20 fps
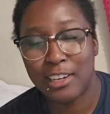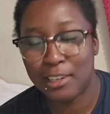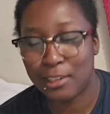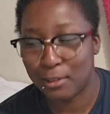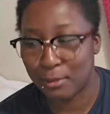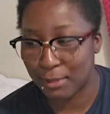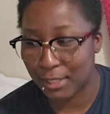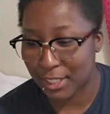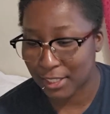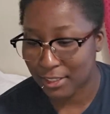
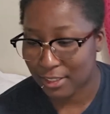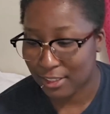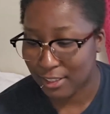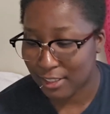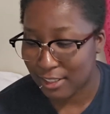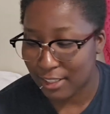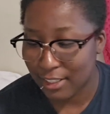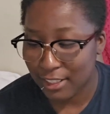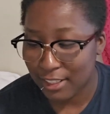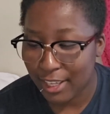Oh my
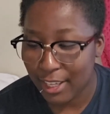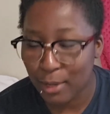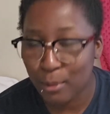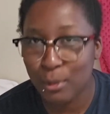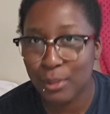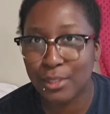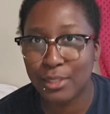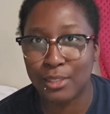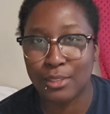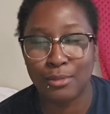god. He
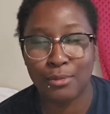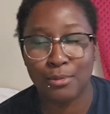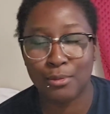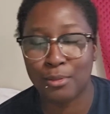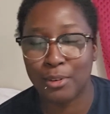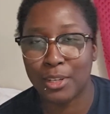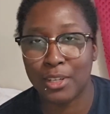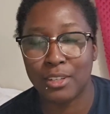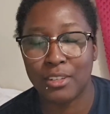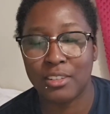was
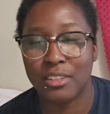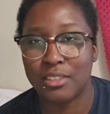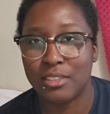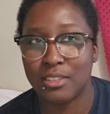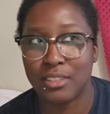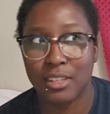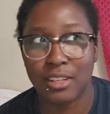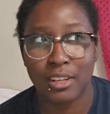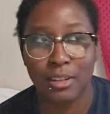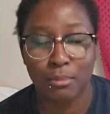freaking
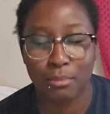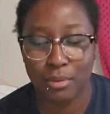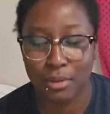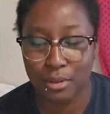insane.